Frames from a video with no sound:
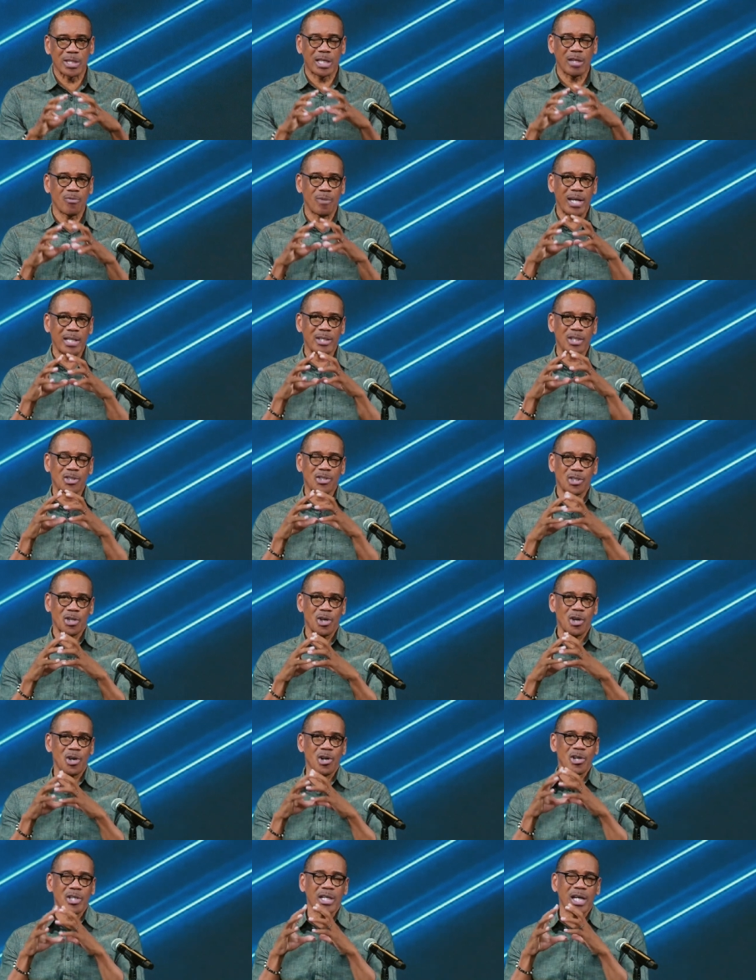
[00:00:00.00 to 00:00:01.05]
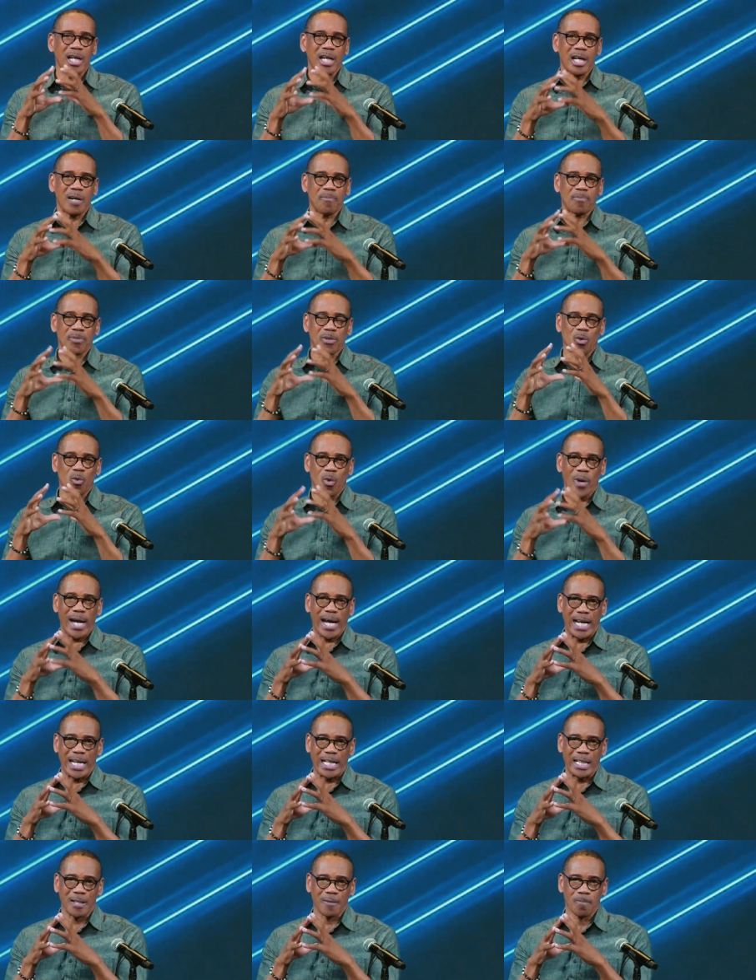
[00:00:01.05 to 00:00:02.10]
getting ready to turn up the
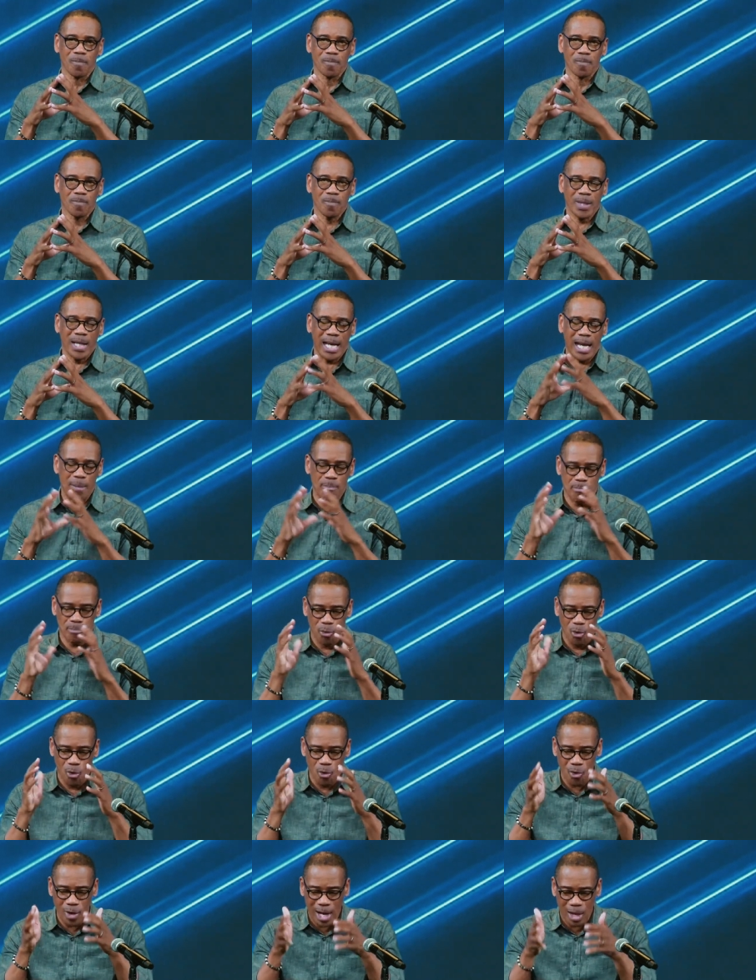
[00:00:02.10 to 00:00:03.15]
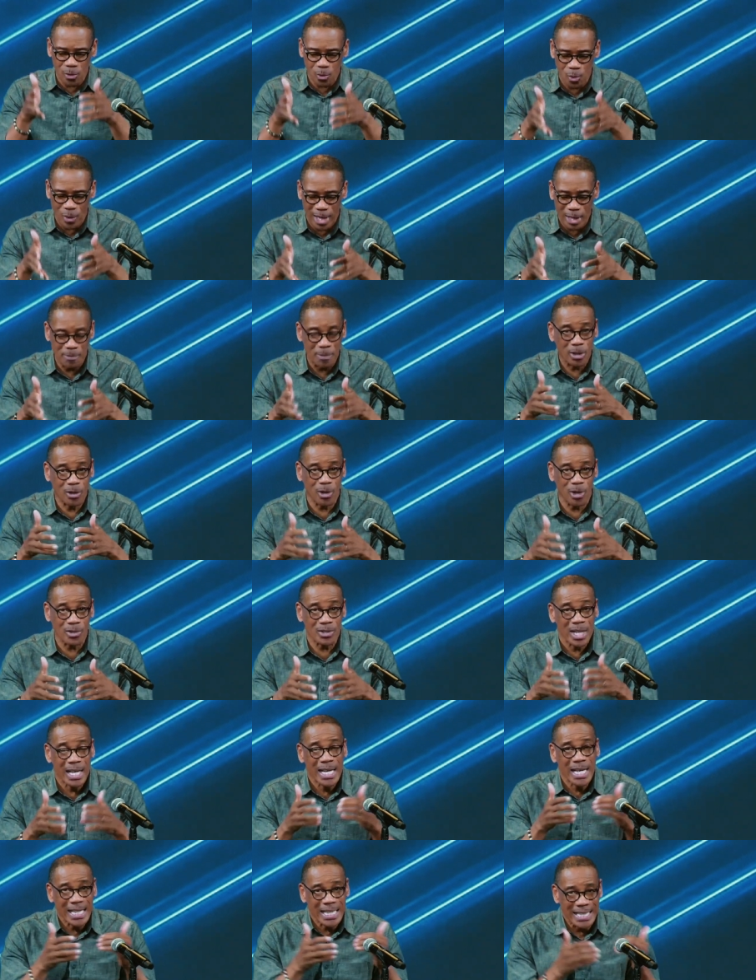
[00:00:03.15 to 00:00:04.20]
rain and pour out rain because
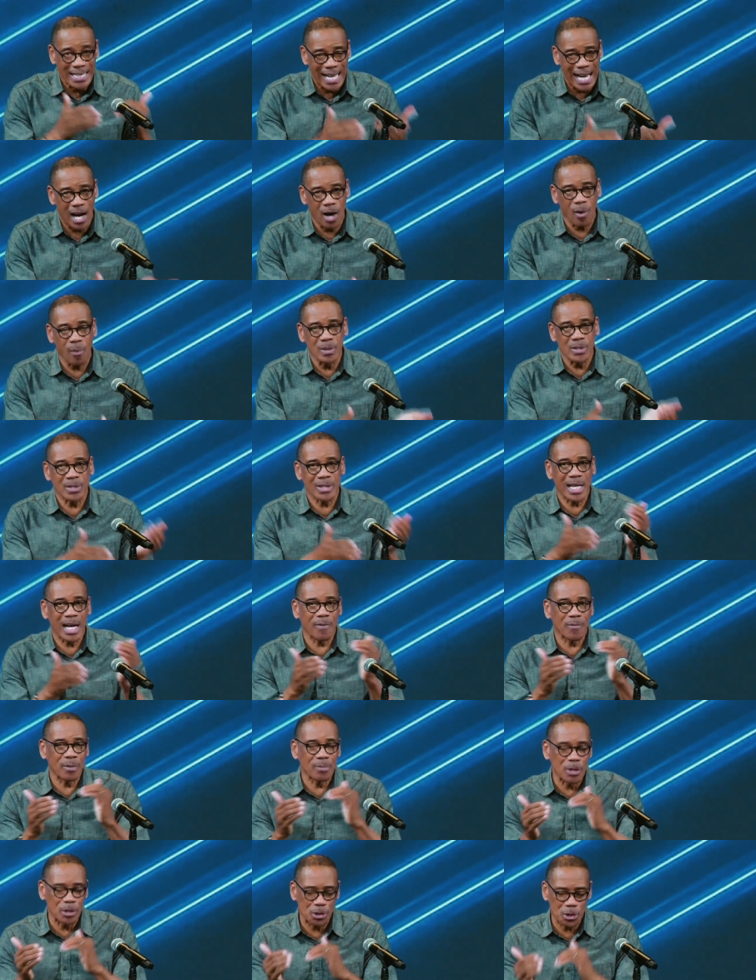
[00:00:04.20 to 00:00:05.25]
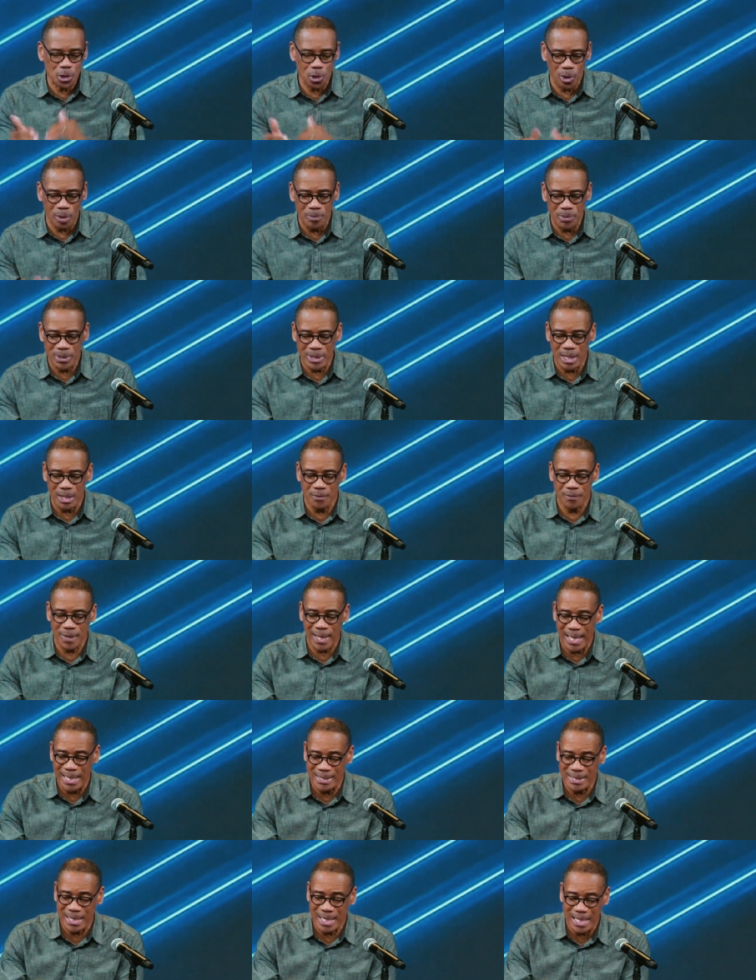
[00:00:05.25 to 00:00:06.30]
now it was time for him to show himself
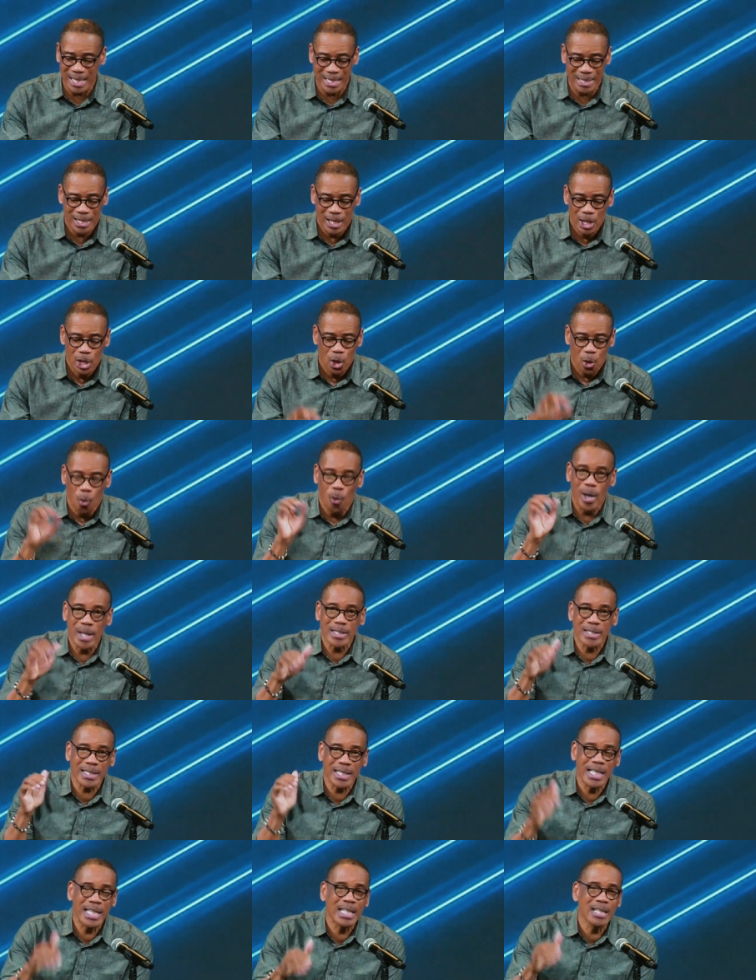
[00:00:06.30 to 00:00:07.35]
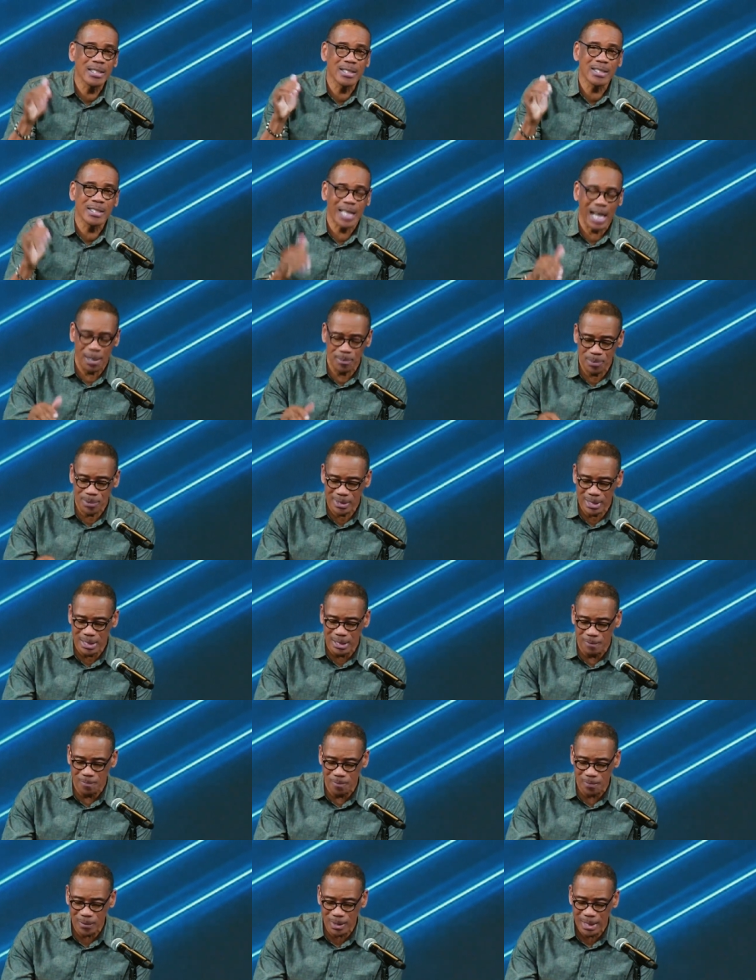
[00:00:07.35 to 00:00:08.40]
as God. Once he stops it,
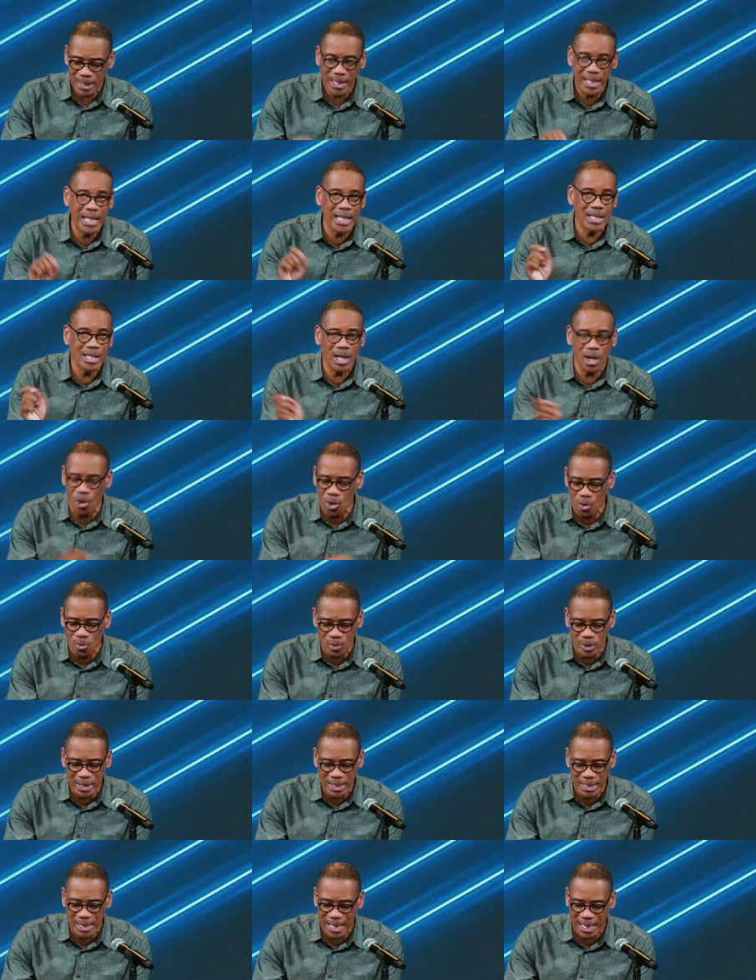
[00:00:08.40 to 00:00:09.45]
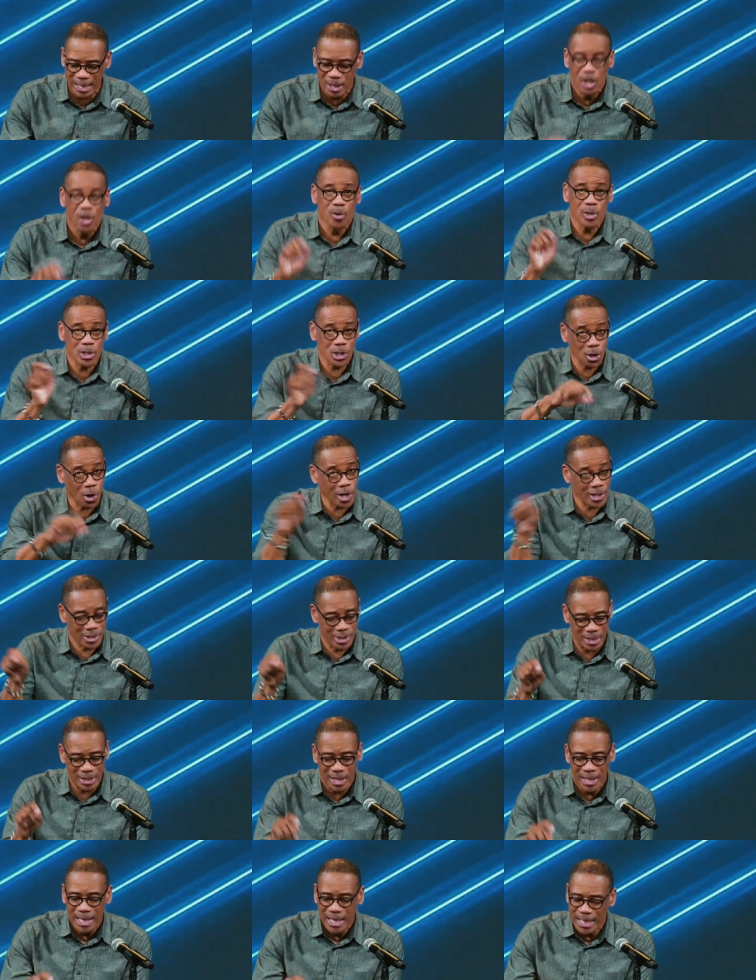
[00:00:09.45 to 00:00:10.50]
he only can, well, starts
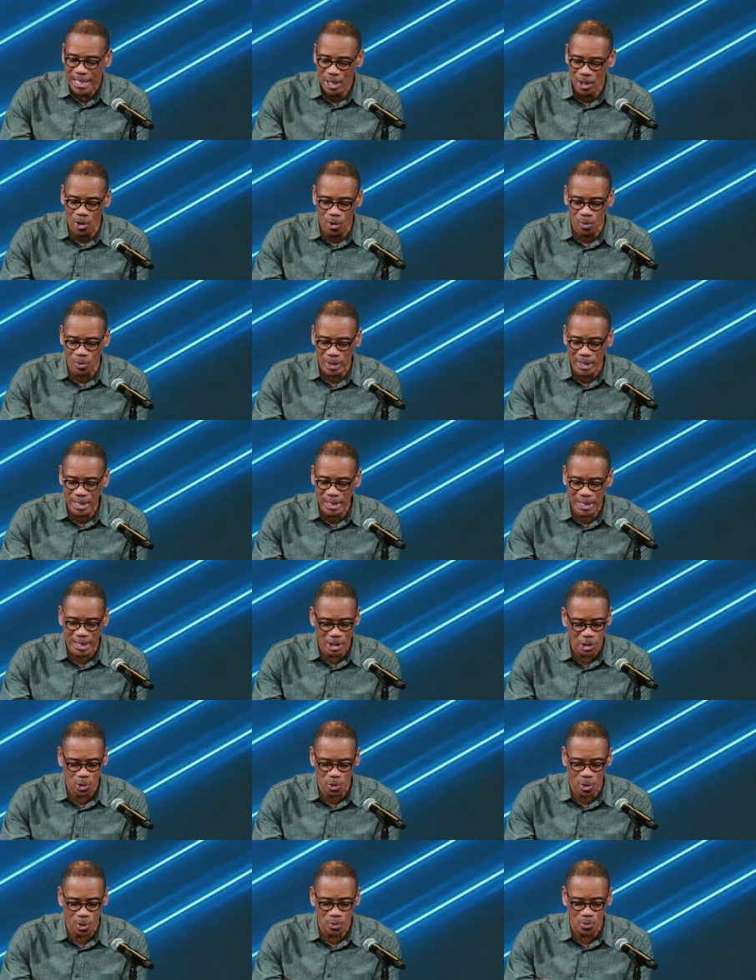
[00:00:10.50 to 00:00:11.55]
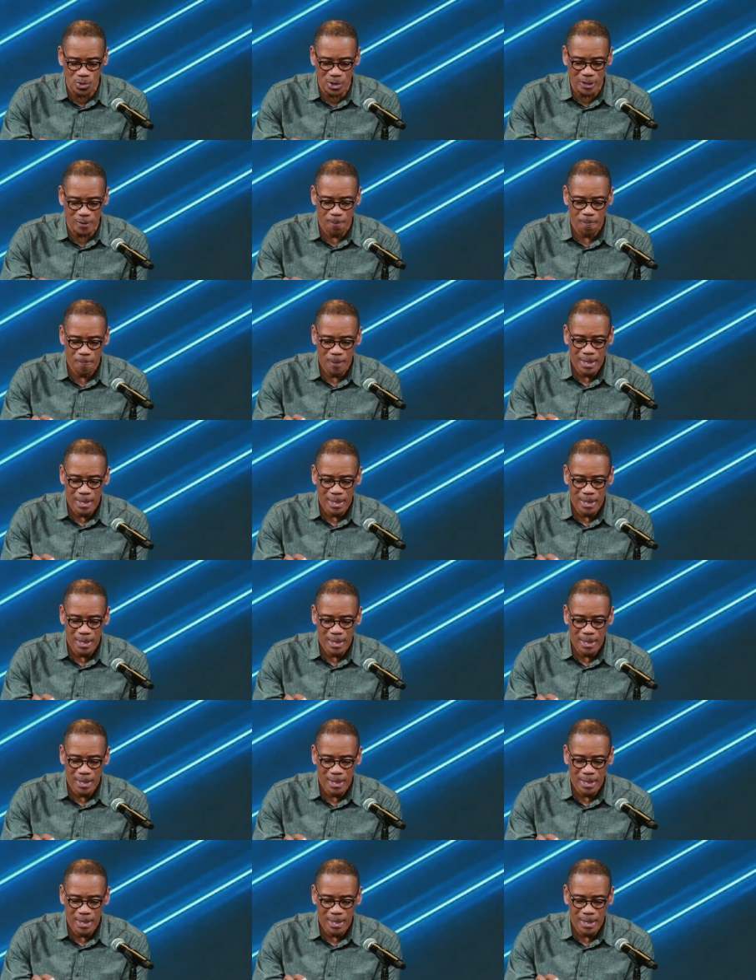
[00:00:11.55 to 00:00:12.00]
it, he only controls it.